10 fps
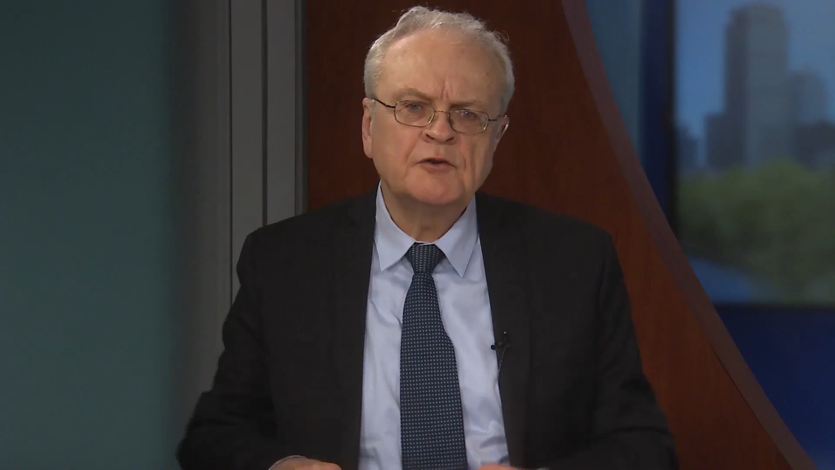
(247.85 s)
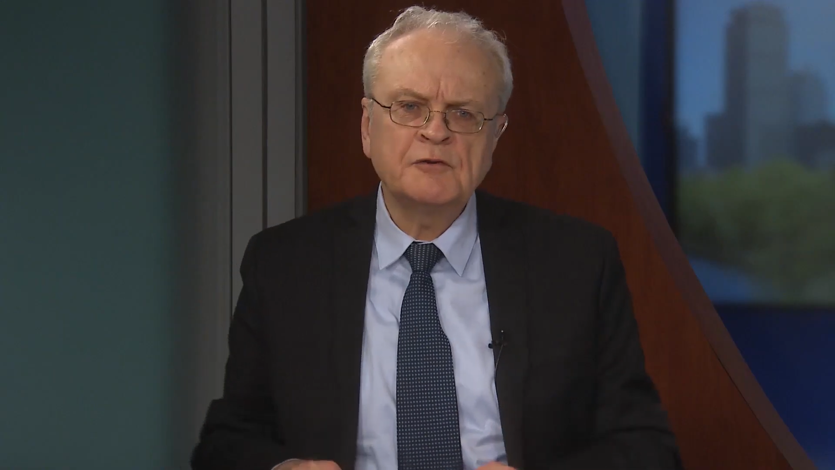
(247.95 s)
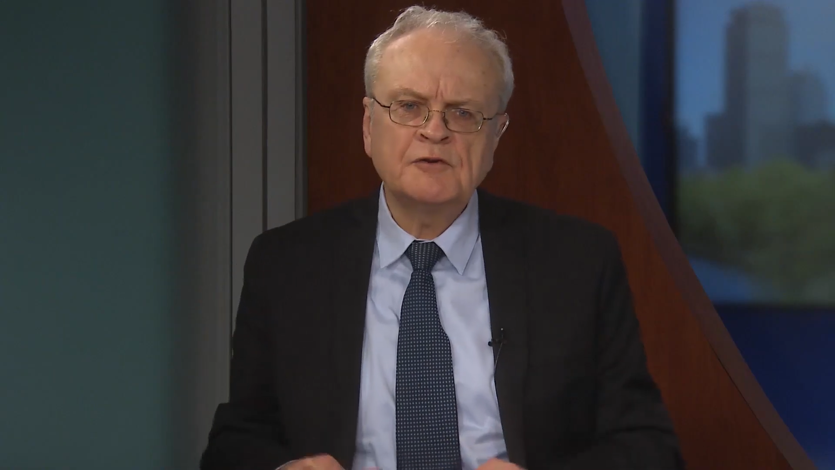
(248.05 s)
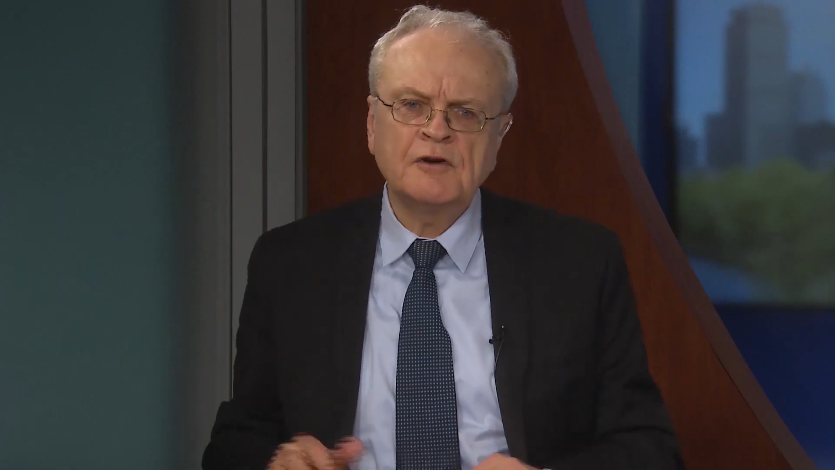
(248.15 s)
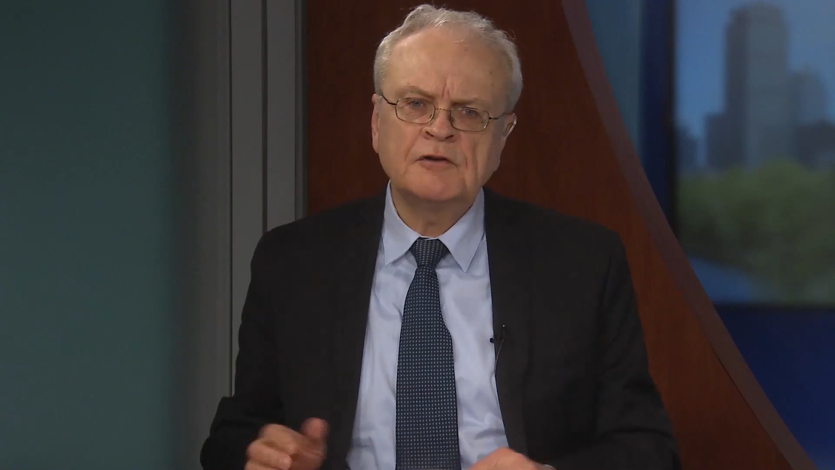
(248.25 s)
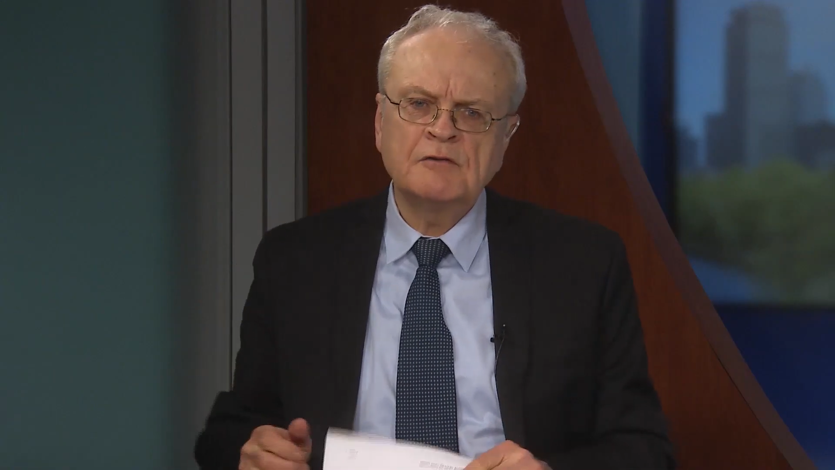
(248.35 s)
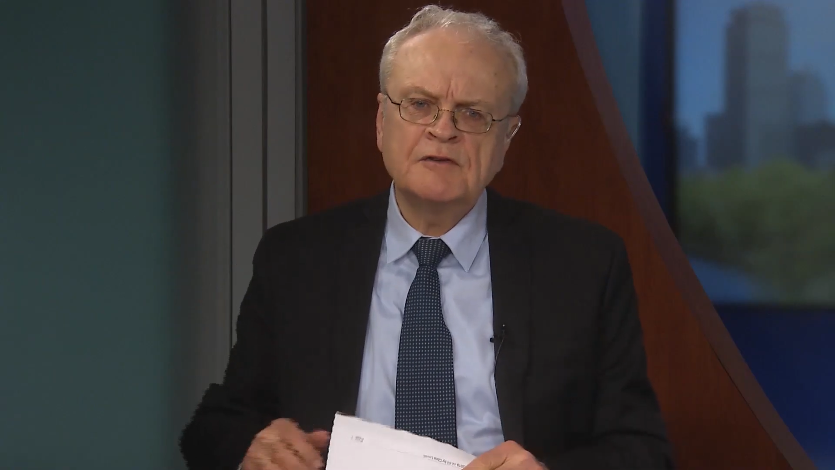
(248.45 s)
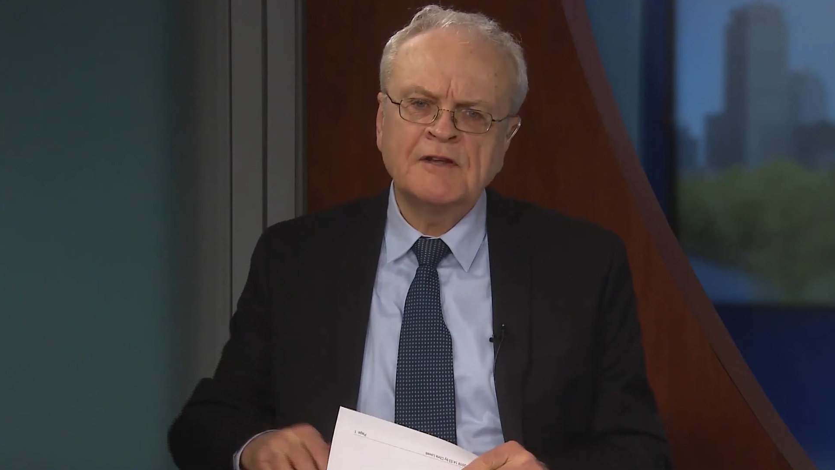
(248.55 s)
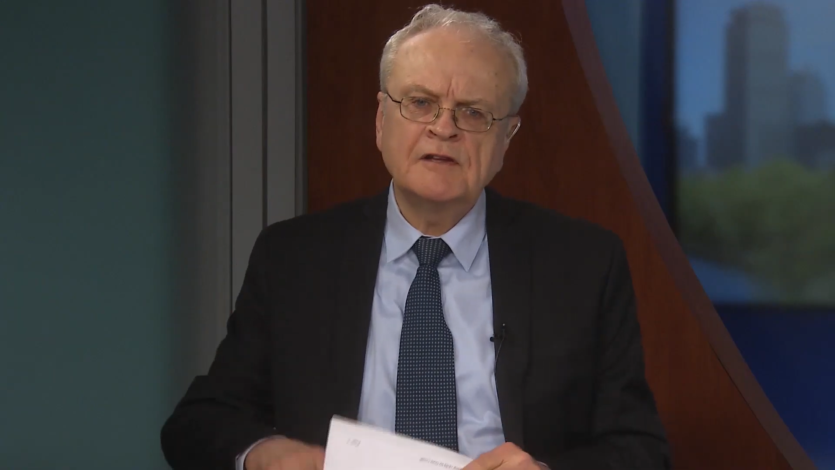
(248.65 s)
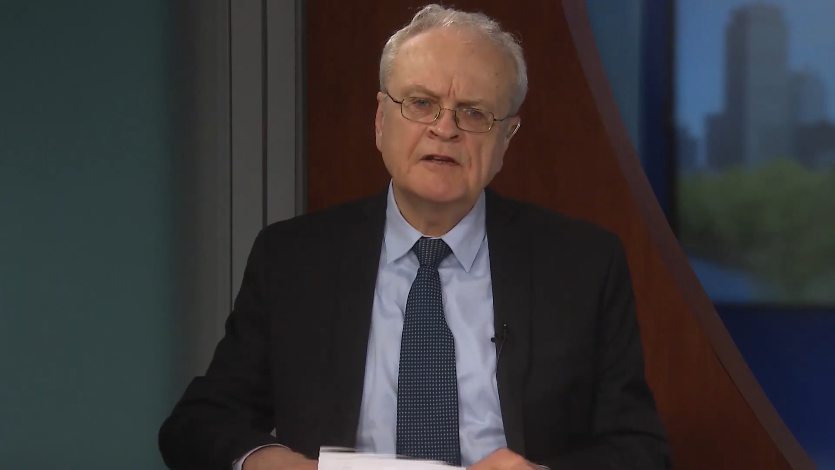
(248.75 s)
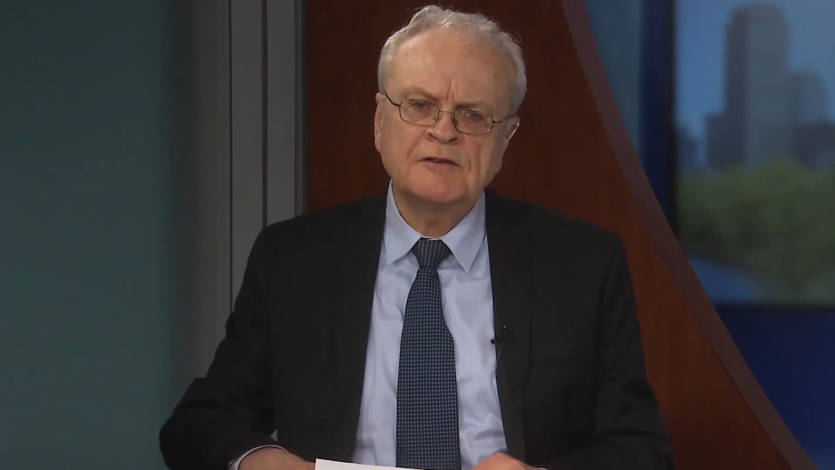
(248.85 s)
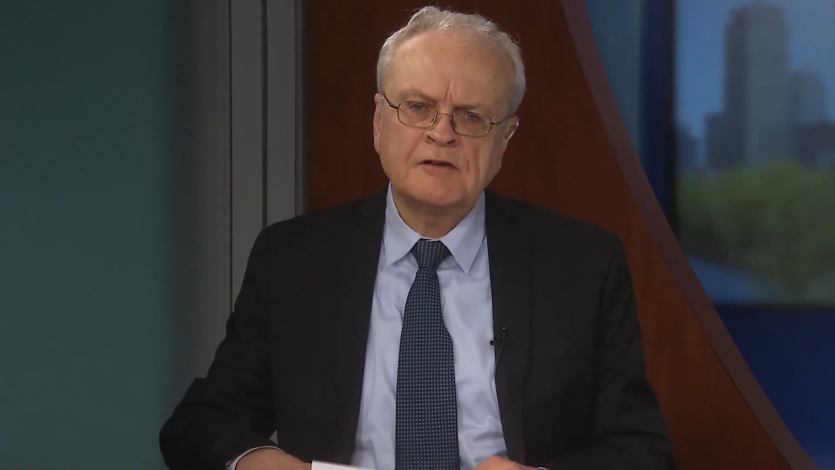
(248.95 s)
News, and we're talking with Alexa